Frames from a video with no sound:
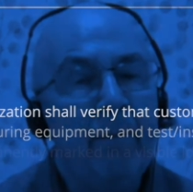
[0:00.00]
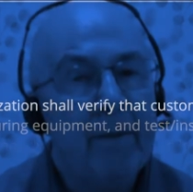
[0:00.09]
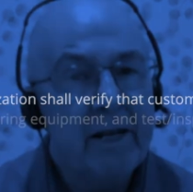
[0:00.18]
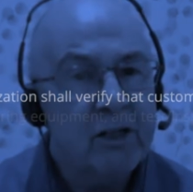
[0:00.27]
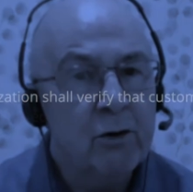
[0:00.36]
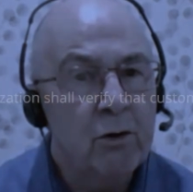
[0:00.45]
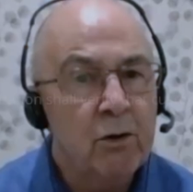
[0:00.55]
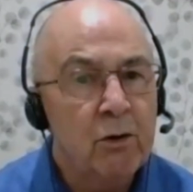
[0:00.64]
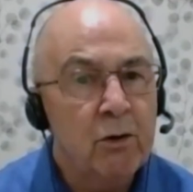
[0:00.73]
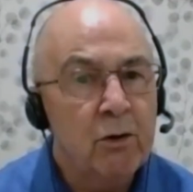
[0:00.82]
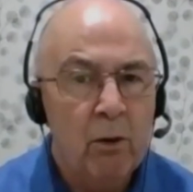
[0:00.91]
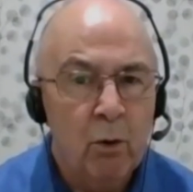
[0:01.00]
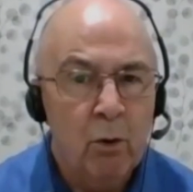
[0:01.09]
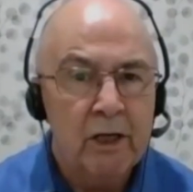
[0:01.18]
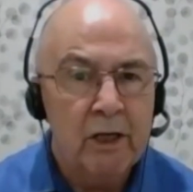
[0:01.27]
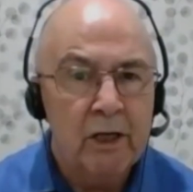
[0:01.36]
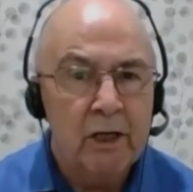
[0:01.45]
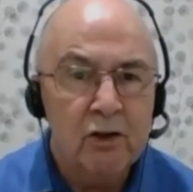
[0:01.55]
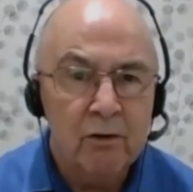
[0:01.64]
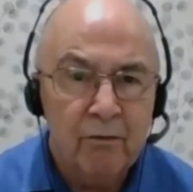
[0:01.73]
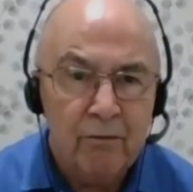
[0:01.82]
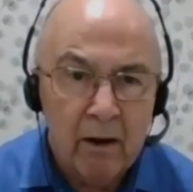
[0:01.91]
this audit, the auditor
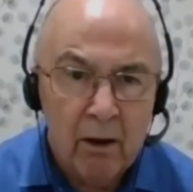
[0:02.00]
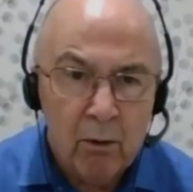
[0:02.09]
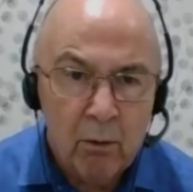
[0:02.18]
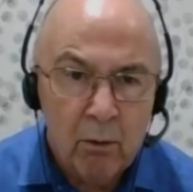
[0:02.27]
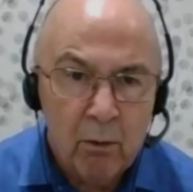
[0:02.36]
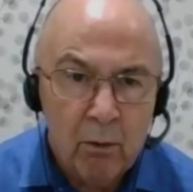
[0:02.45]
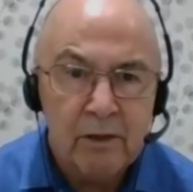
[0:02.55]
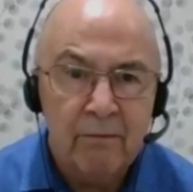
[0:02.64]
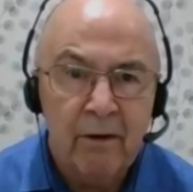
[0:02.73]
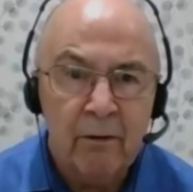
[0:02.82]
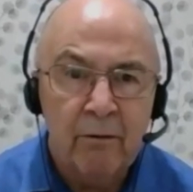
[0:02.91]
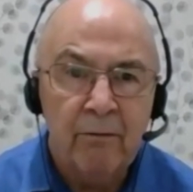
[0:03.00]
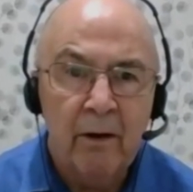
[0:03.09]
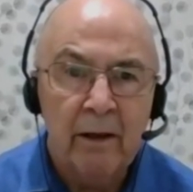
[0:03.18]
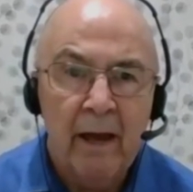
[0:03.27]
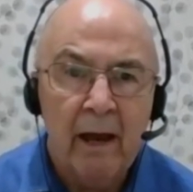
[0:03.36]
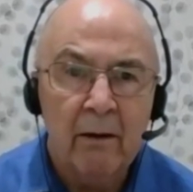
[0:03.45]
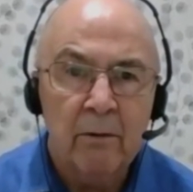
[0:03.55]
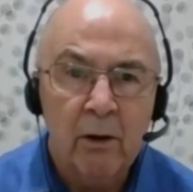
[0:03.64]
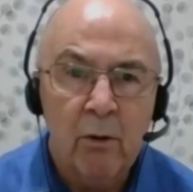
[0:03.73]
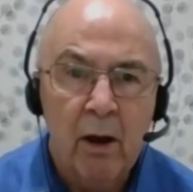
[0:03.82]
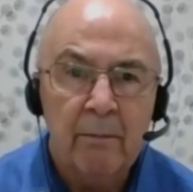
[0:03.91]
should follow up to verify that
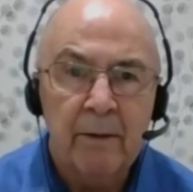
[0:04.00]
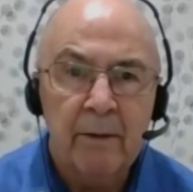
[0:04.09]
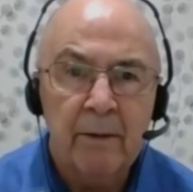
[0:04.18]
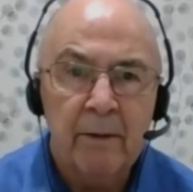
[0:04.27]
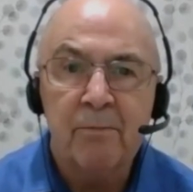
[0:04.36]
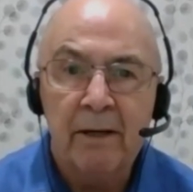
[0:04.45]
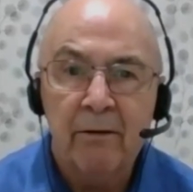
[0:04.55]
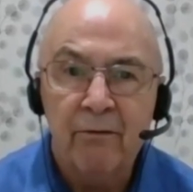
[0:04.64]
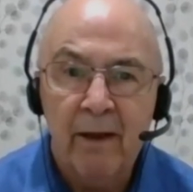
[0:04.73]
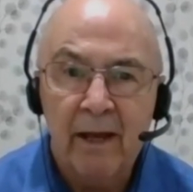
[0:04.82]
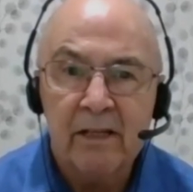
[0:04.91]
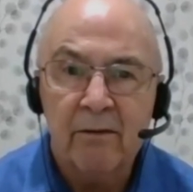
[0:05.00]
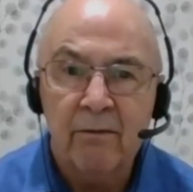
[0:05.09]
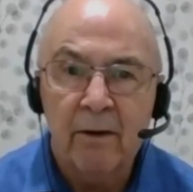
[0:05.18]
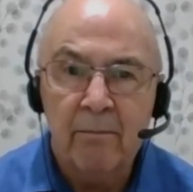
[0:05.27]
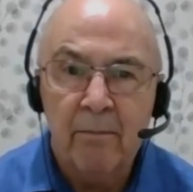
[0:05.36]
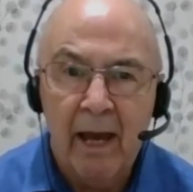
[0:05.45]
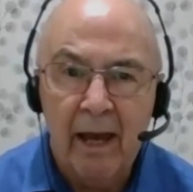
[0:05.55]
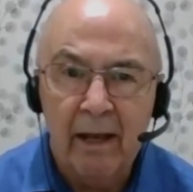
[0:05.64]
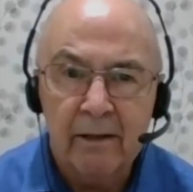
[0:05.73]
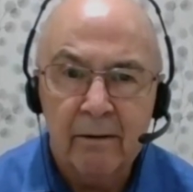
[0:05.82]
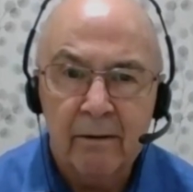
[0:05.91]
requirement has been effectively met.
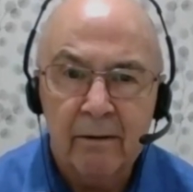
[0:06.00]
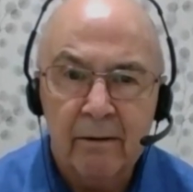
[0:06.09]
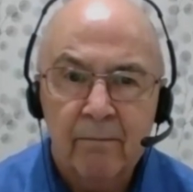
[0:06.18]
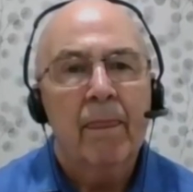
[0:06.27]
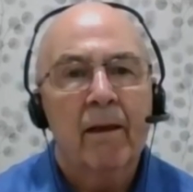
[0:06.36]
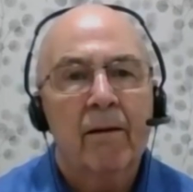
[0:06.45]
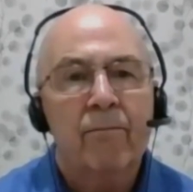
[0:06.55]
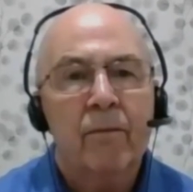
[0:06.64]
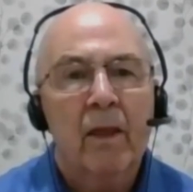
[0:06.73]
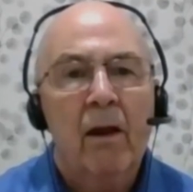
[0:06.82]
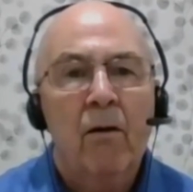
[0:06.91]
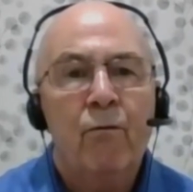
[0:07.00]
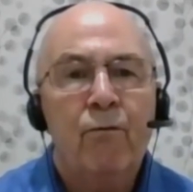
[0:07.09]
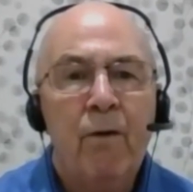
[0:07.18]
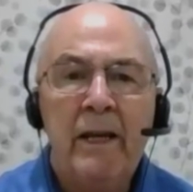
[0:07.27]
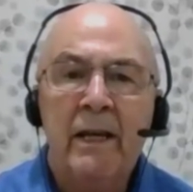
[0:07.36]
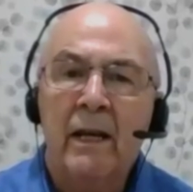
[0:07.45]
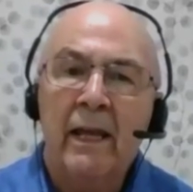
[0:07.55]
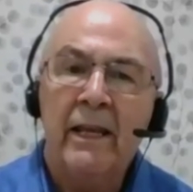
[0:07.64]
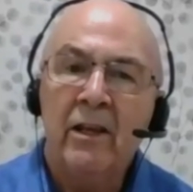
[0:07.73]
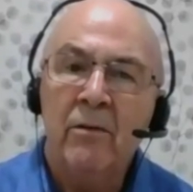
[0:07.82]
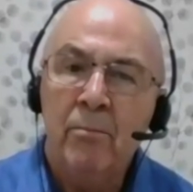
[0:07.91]

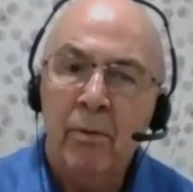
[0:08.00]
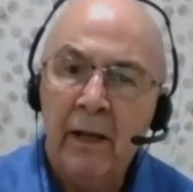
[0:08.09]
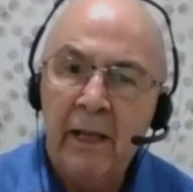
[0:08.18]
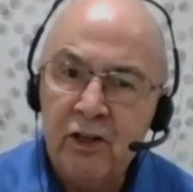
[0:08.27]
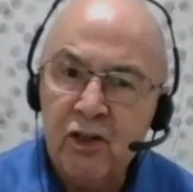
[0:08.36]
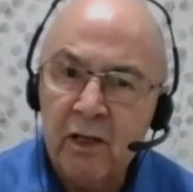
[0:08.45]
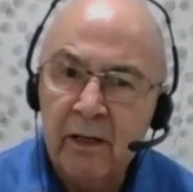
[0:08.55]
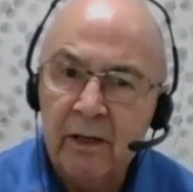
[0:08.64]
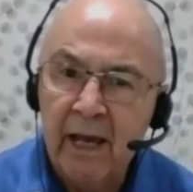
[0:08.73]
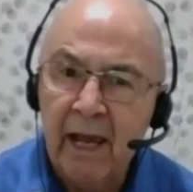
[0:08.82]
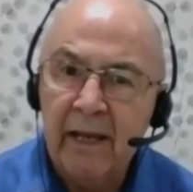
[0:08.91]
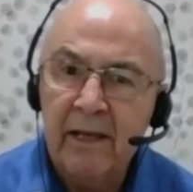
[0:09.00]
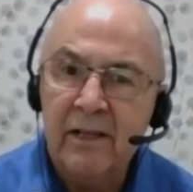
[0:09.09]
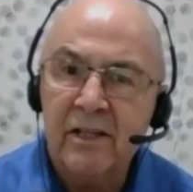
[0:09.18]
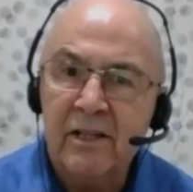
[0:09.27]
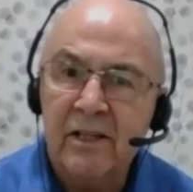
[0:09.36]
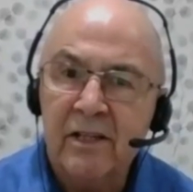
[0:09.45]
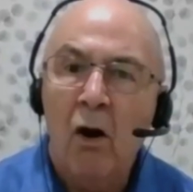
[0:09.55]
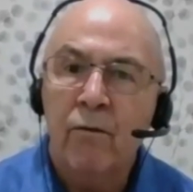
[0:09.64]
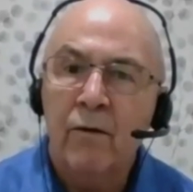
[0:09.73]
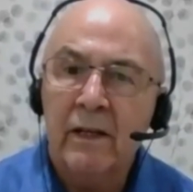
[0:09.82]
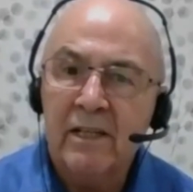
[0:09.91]
Finally, completion dates
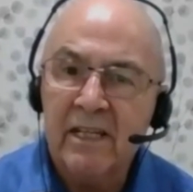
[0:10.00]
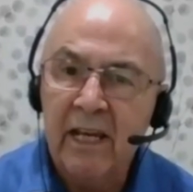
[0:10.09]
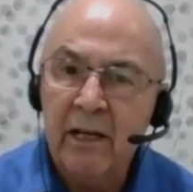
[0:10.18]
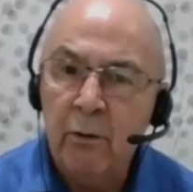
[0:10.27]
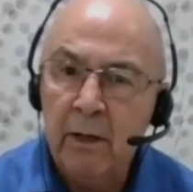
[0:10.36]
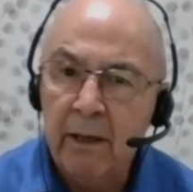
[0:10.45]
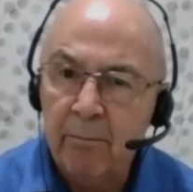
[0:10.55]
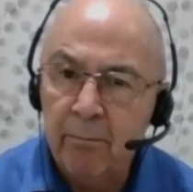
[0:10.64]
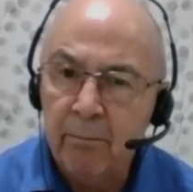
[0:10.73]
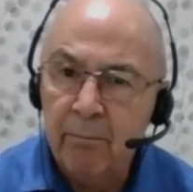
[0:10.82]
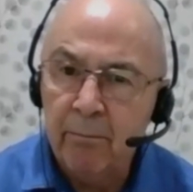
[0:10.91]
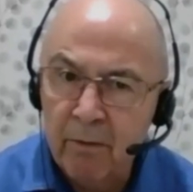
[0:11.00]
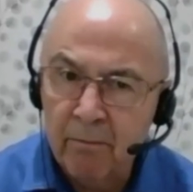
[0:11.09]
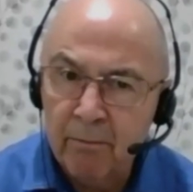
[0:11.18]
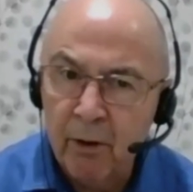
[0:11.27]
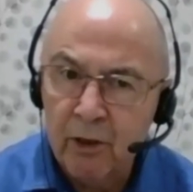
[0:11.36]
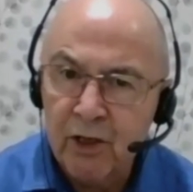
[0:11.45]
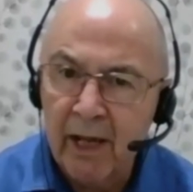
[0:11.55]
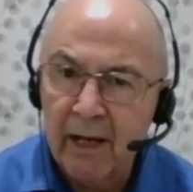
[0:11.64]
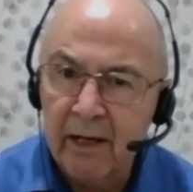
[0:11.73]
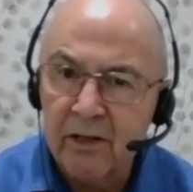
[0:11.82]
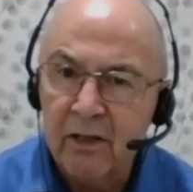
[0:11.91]
of continual improvement
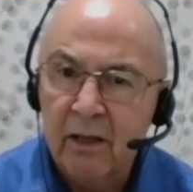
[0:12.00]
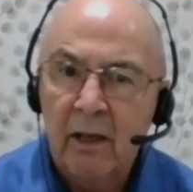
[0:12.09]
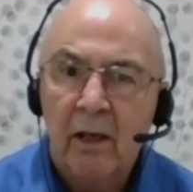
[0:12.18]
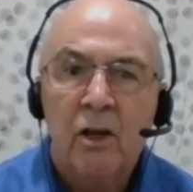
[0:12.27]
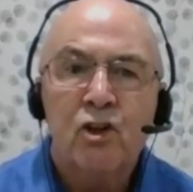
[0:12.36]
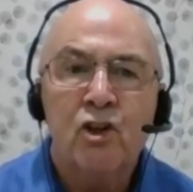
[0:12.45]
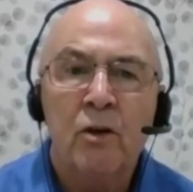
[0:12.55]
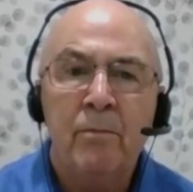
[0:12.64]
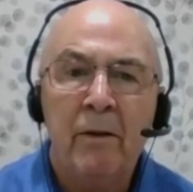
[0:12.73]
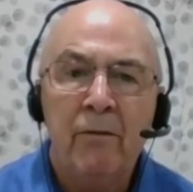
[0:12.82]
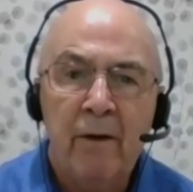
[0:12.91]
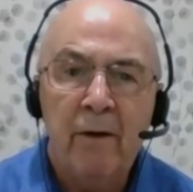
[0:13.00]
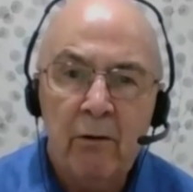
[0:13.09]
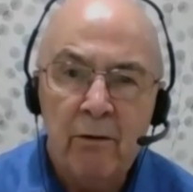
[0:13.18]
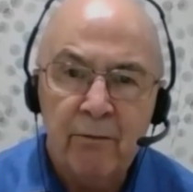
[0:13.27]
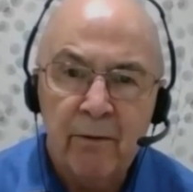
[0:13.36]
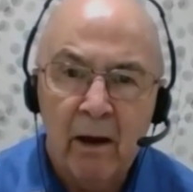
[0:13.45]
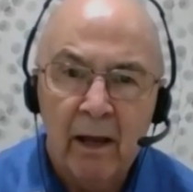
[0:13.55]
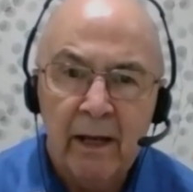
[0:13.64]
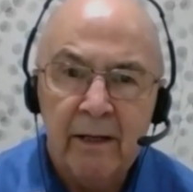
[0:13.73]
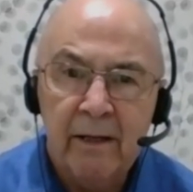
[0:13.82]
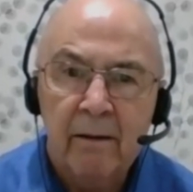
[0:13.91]
projects should be verified,